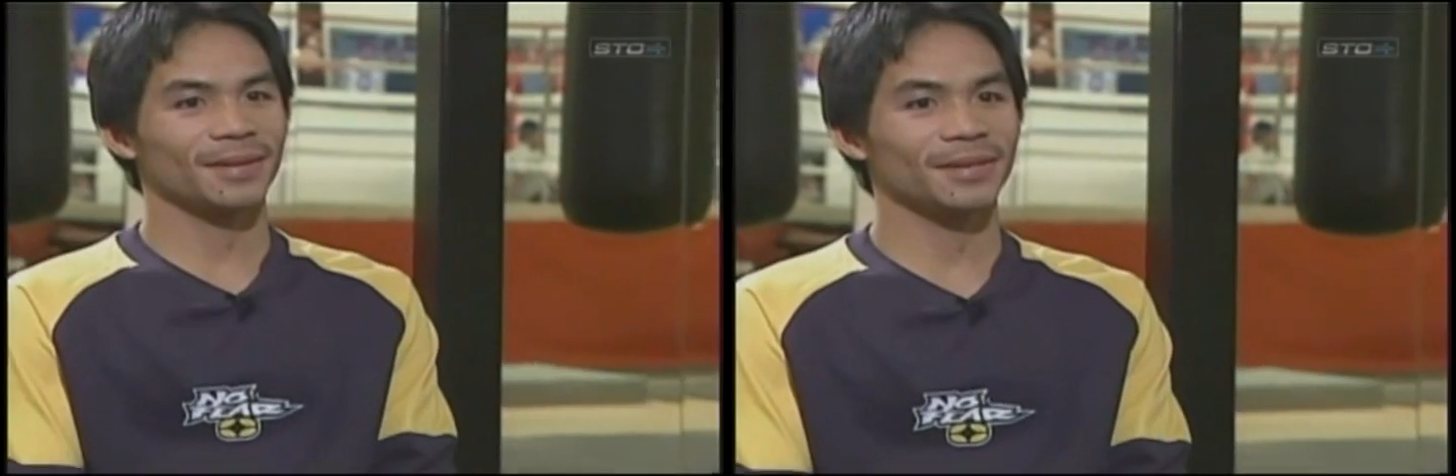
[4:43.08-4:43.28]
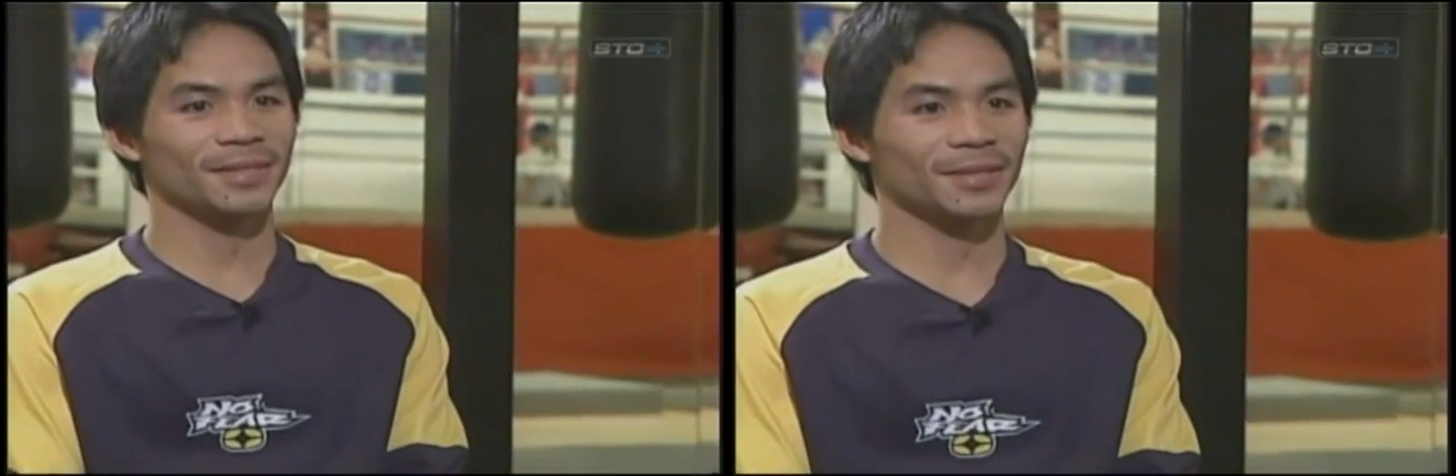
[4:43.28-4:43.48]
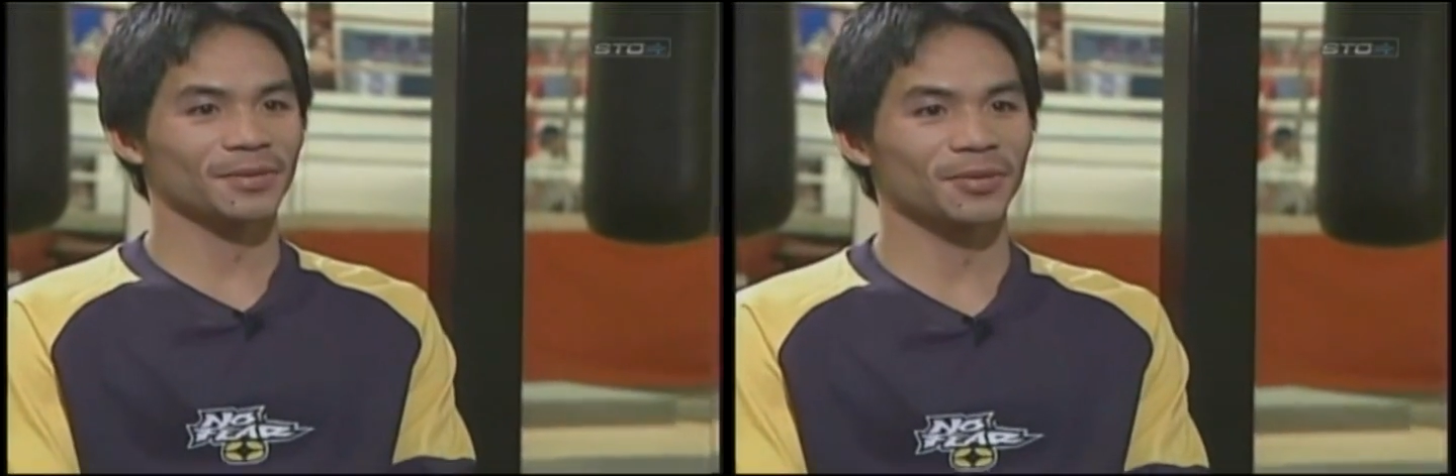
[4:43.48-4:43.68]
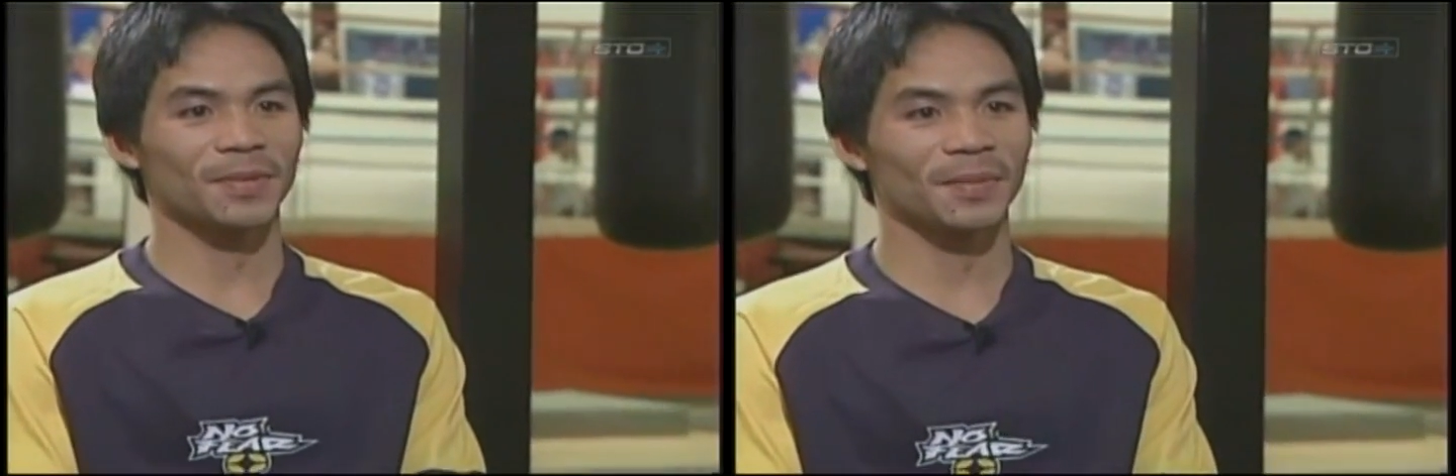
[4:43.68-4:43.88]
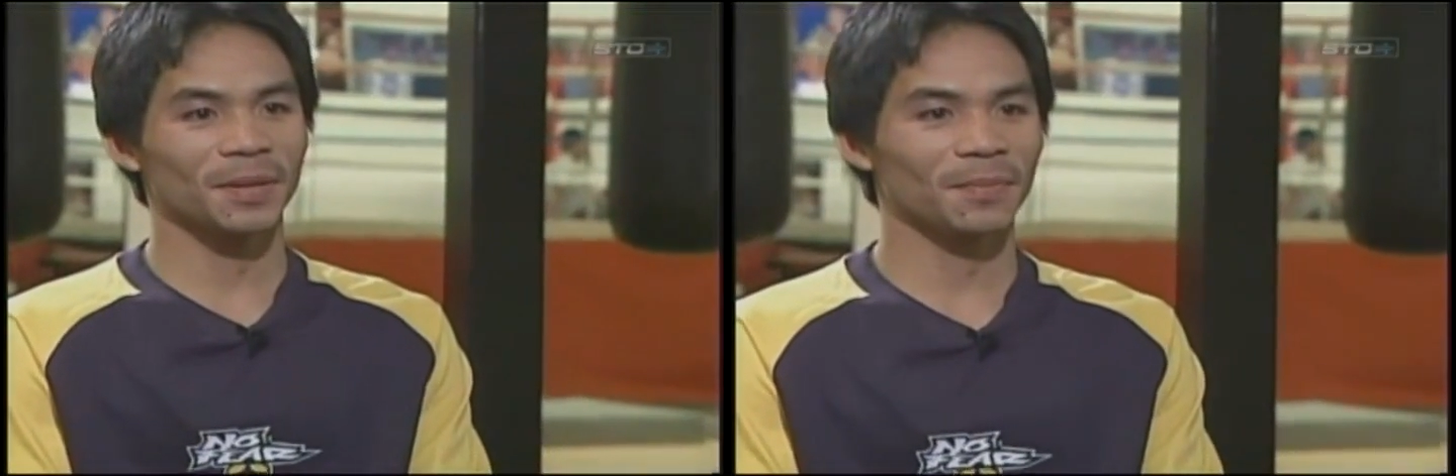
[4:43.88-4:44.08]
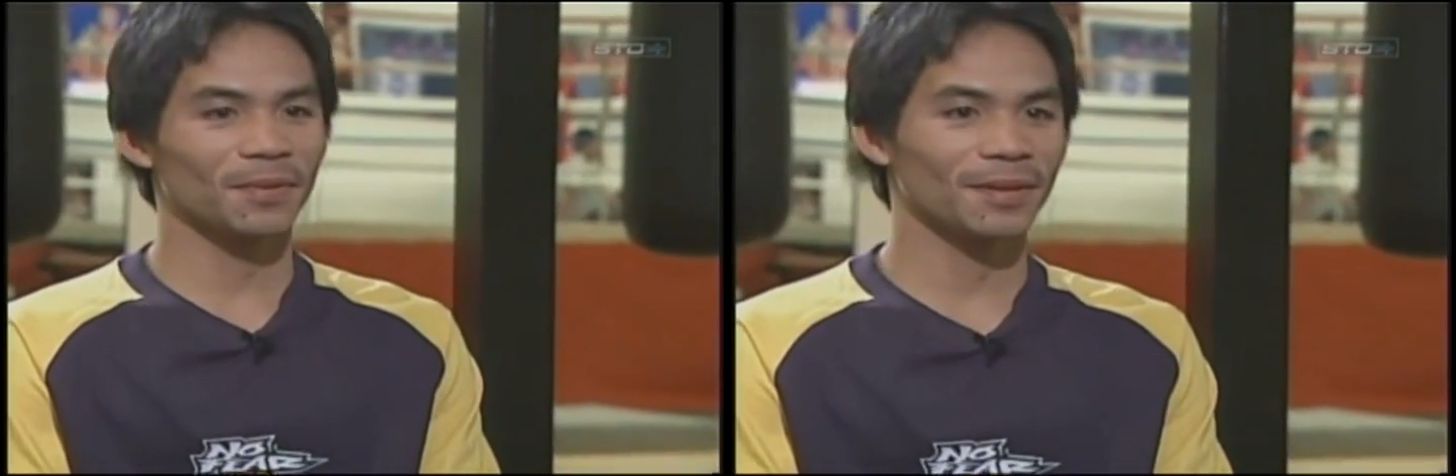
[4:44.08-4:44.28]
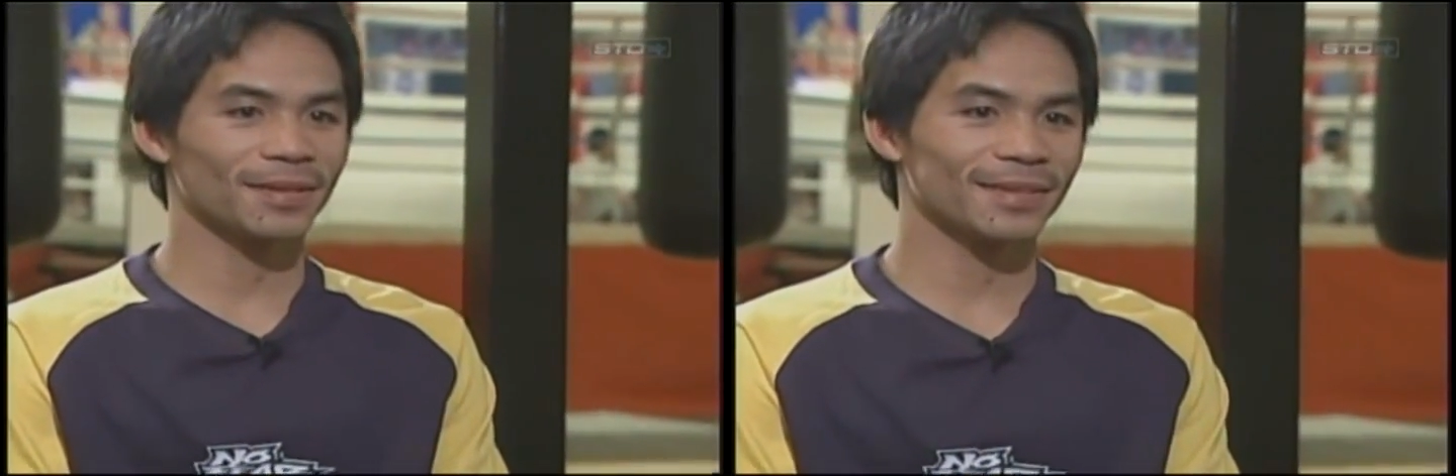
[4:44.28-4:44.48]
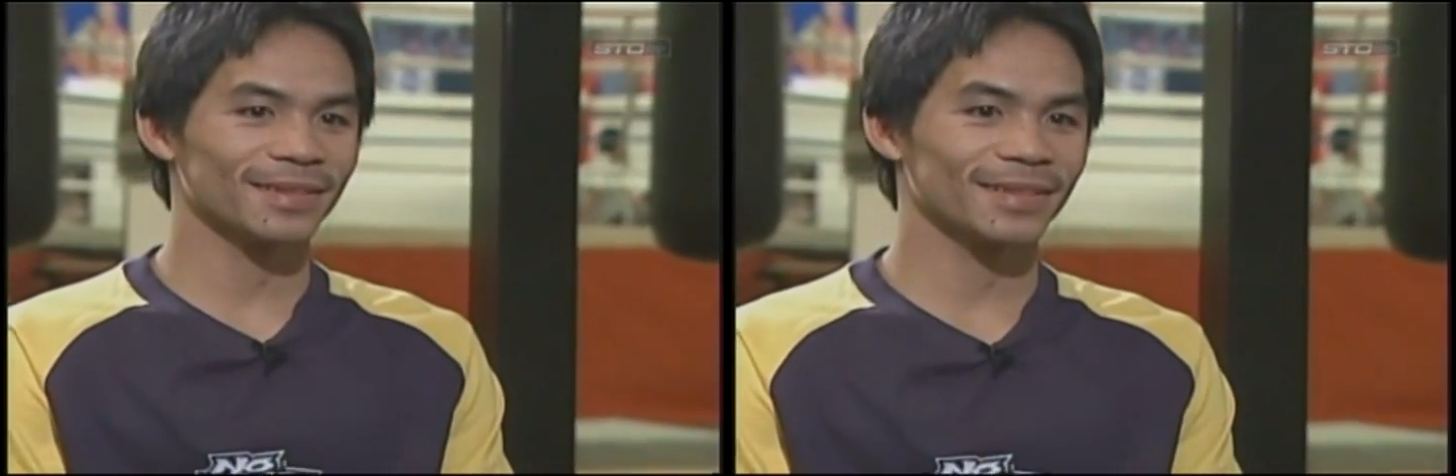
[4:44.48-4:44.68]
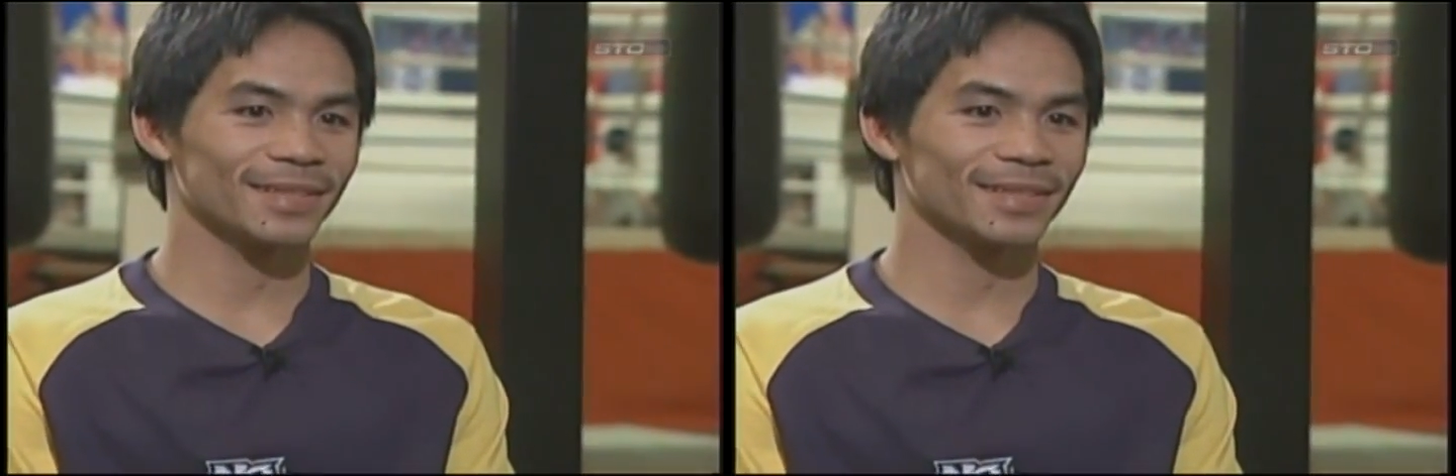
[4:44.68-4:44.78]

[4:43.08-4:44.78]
there's so many people that